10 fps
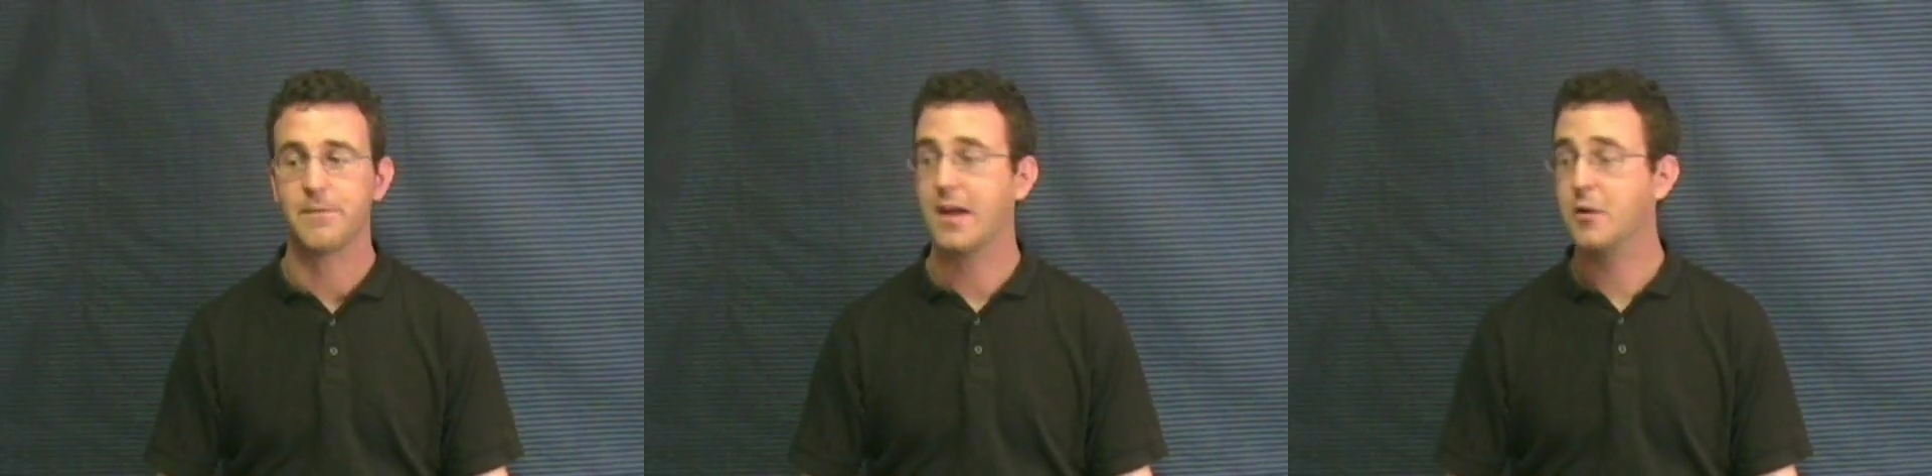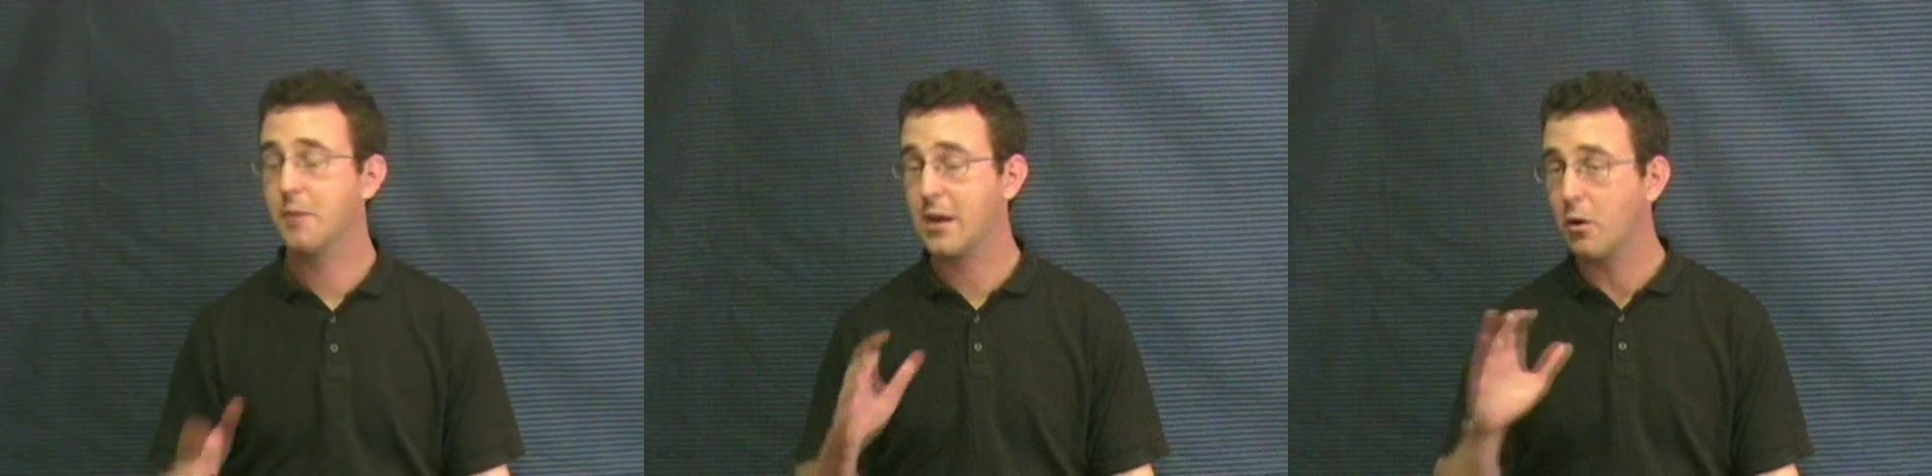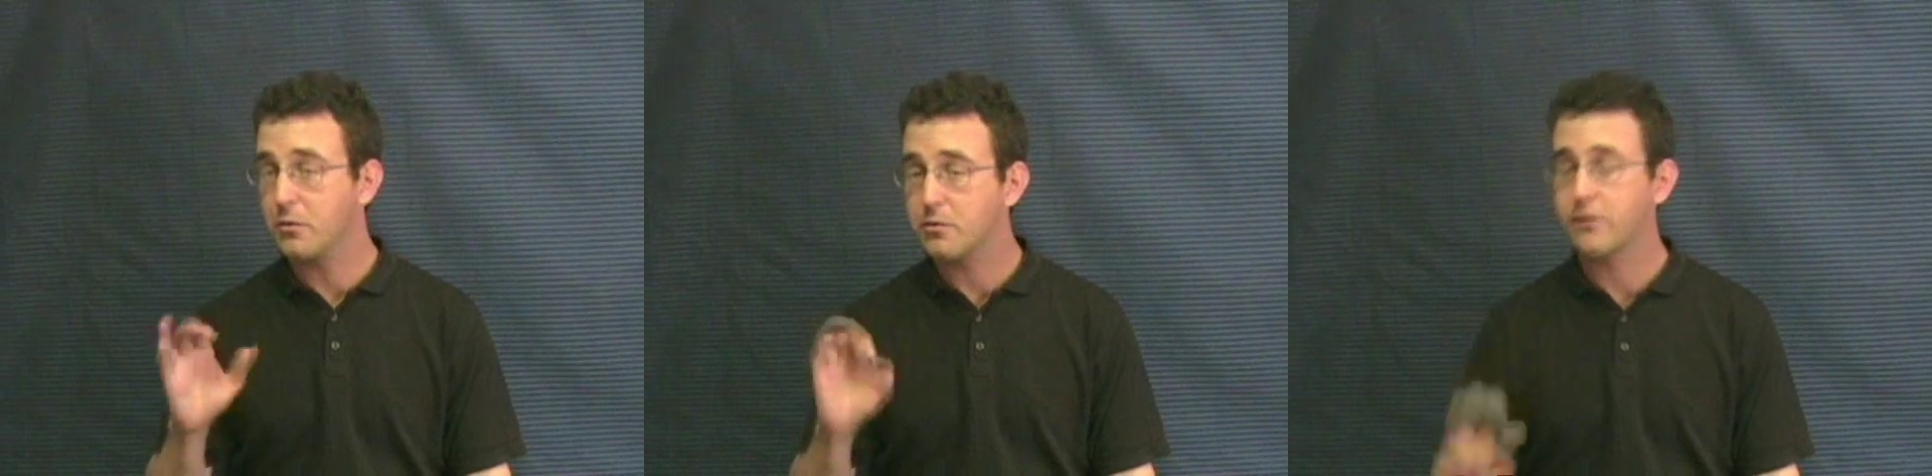and you may
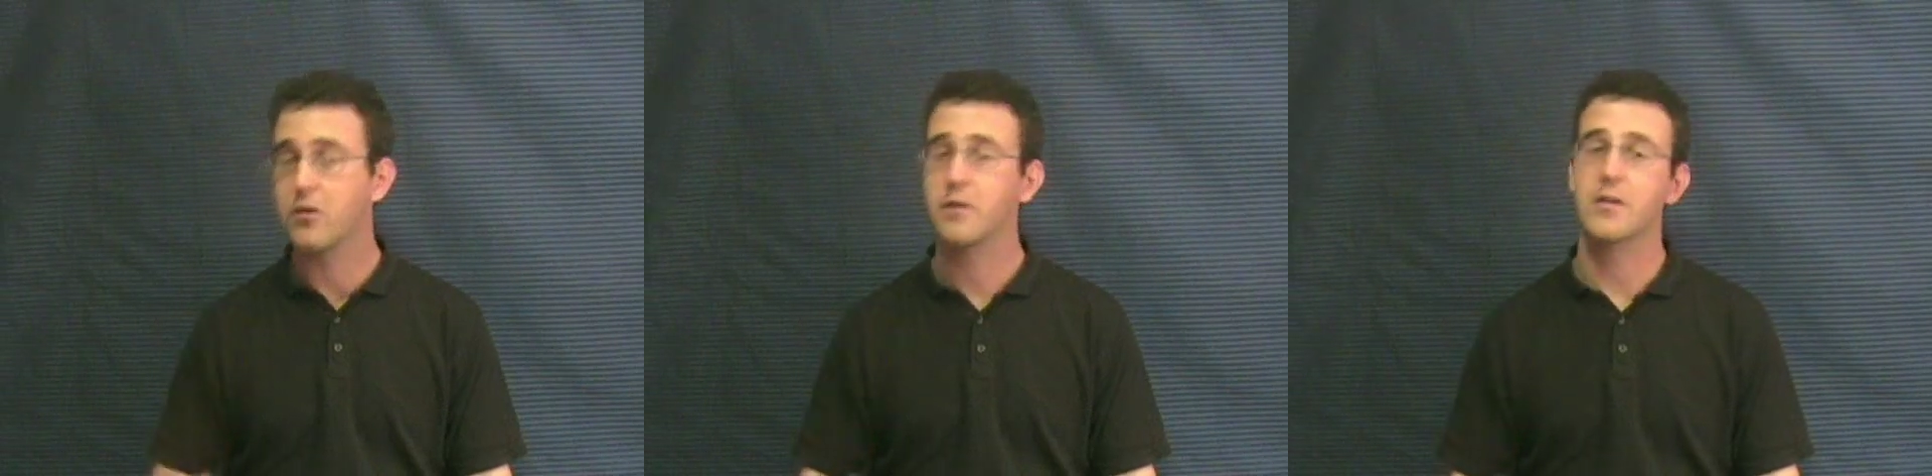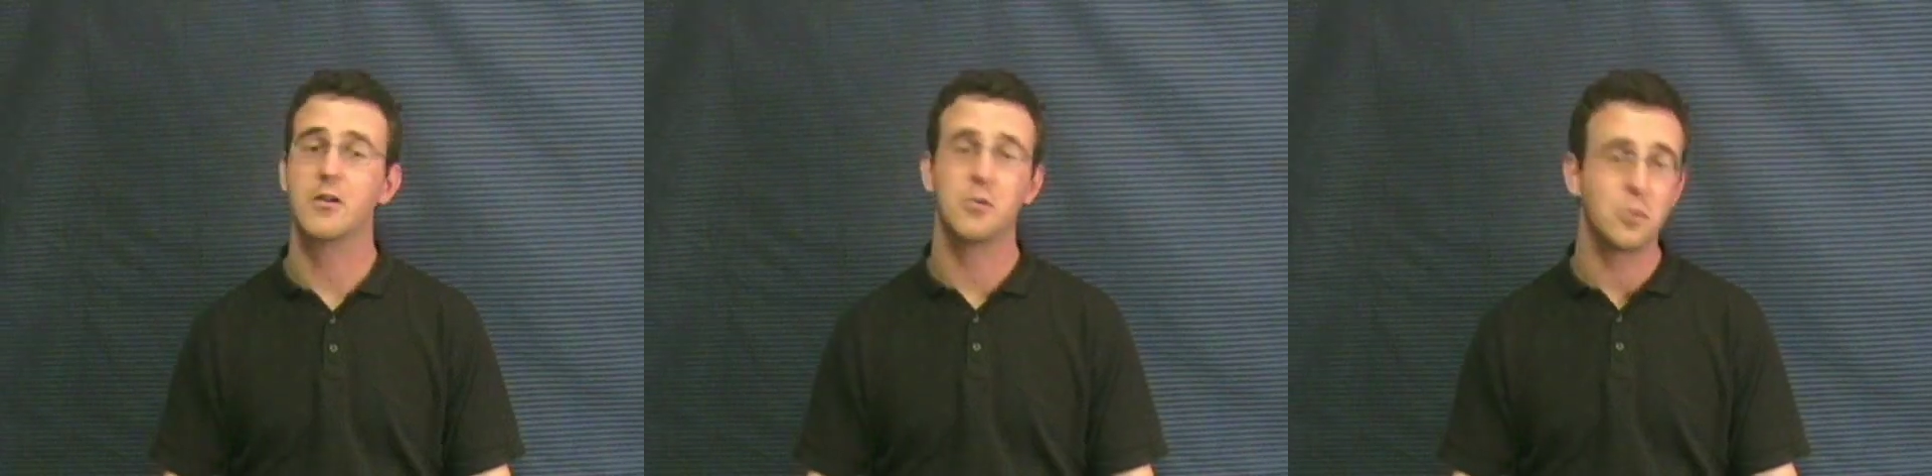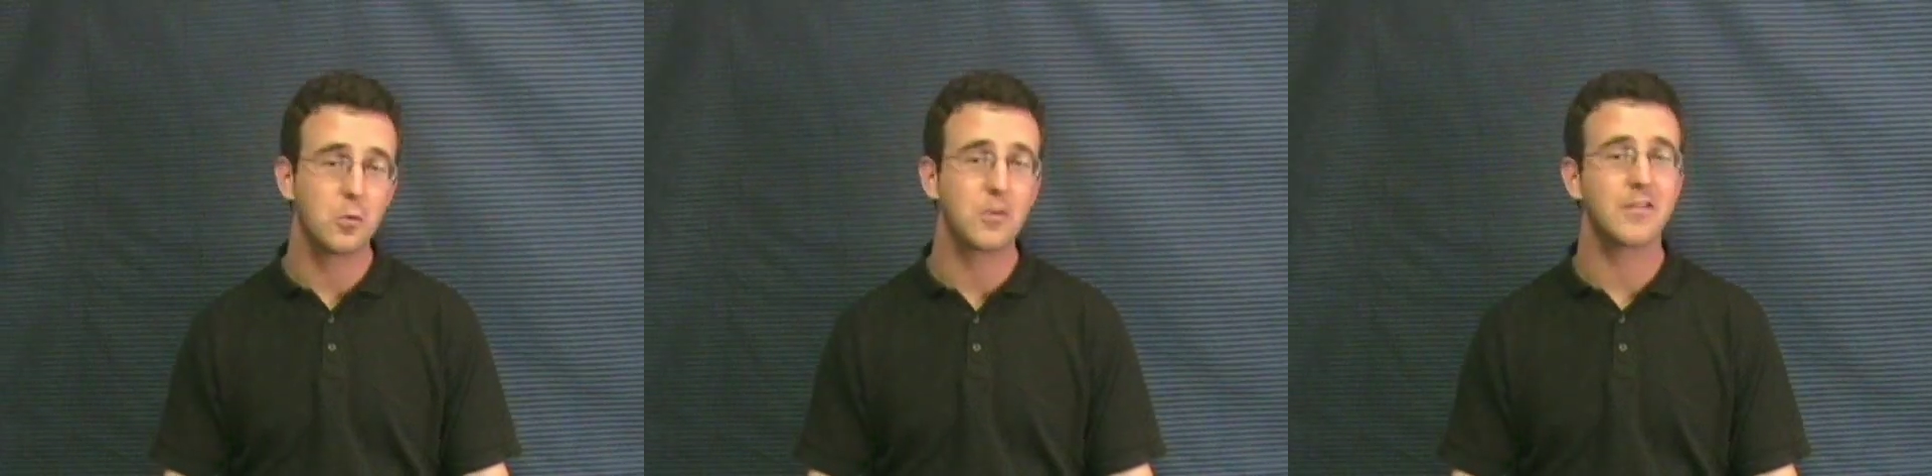also have heard that
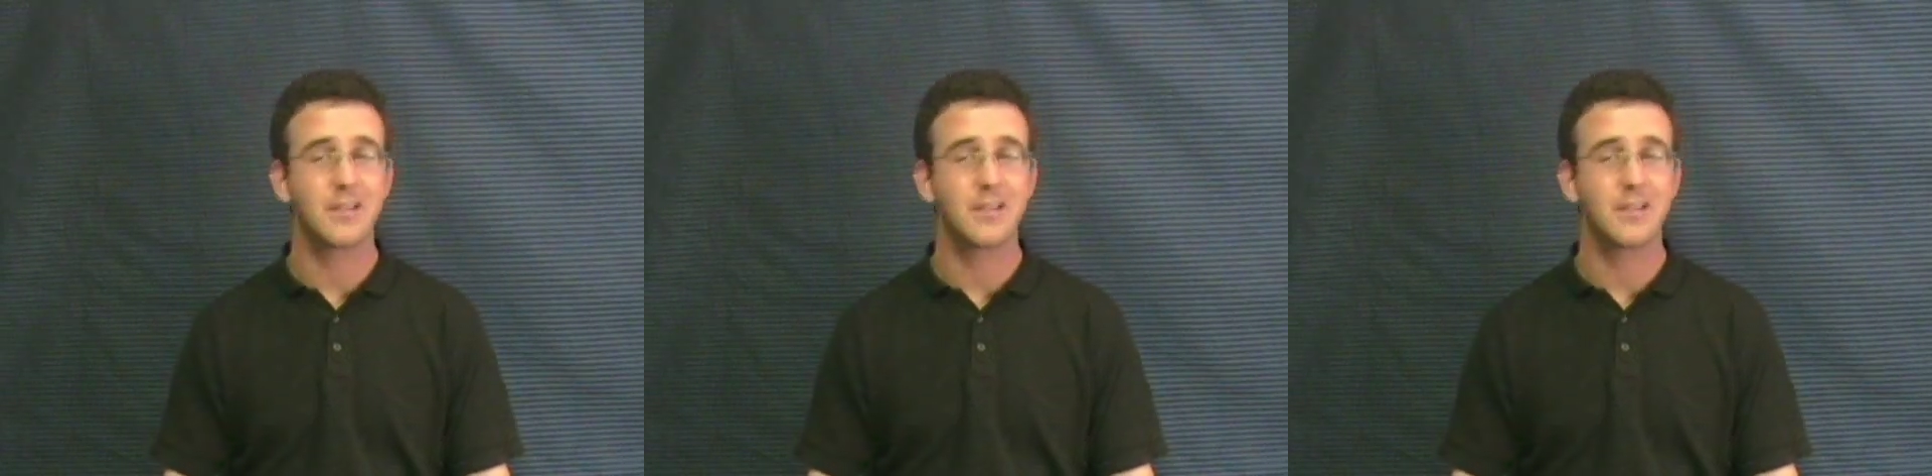Google is